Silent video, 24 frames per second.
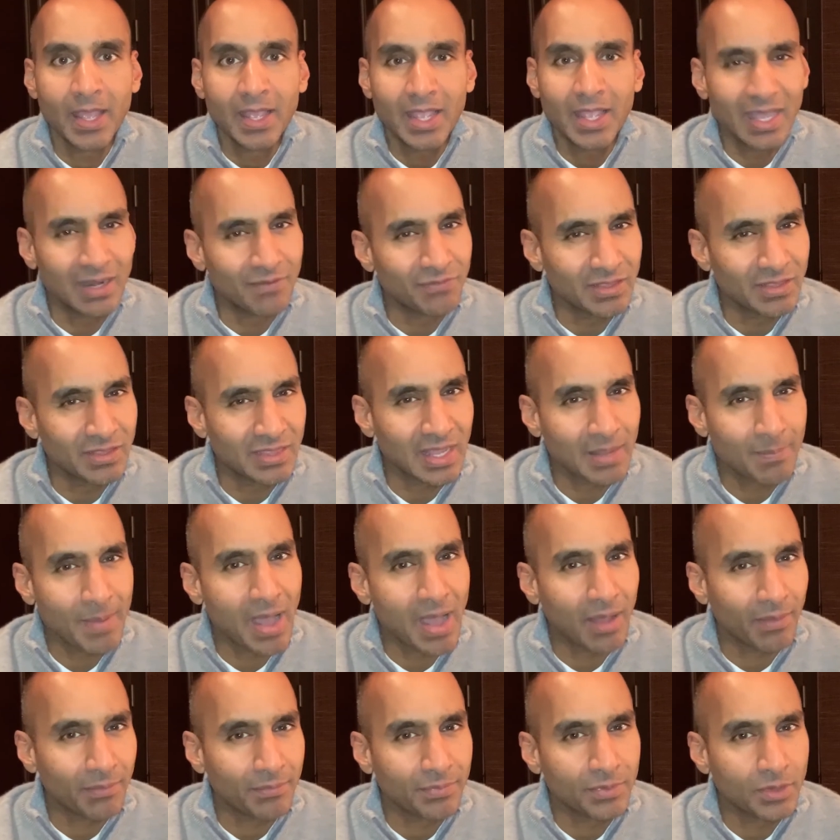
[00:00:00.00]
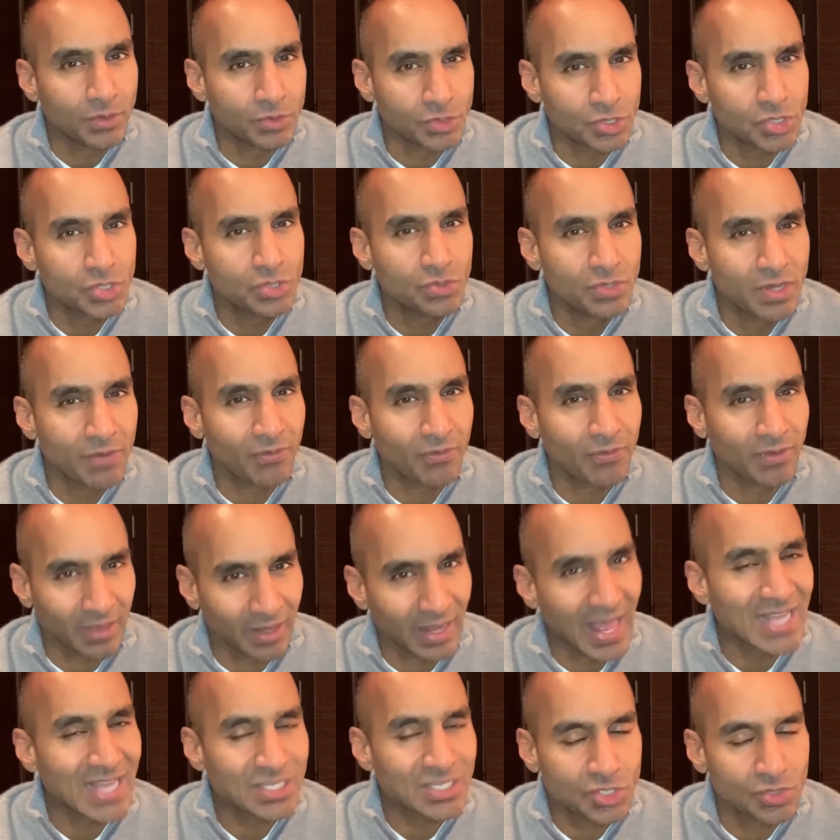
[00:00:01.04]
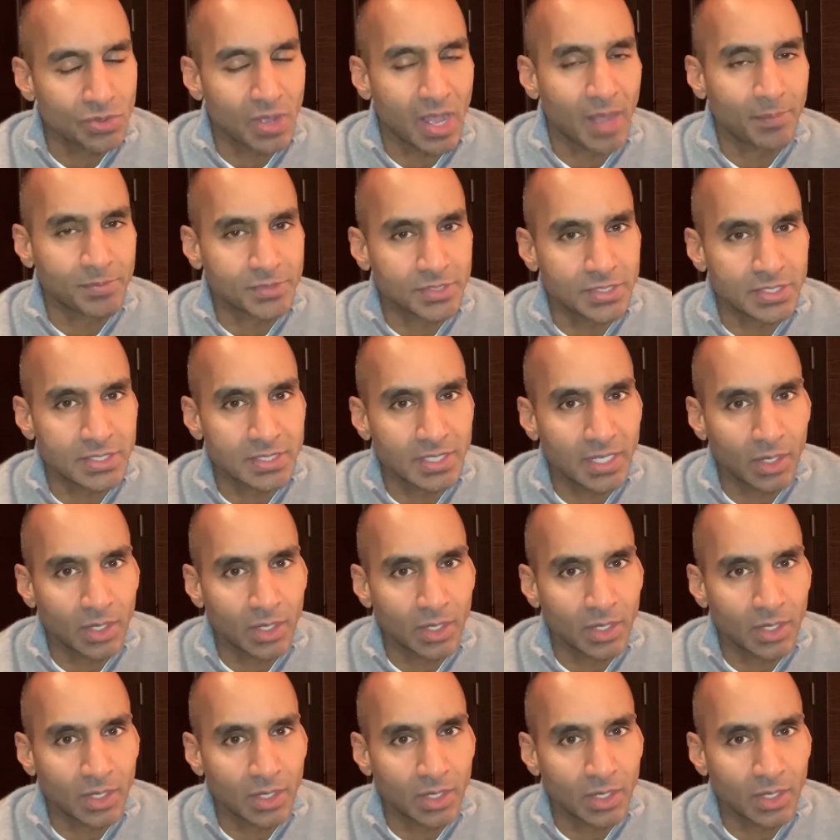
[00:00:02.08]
And if you think about those the last two options,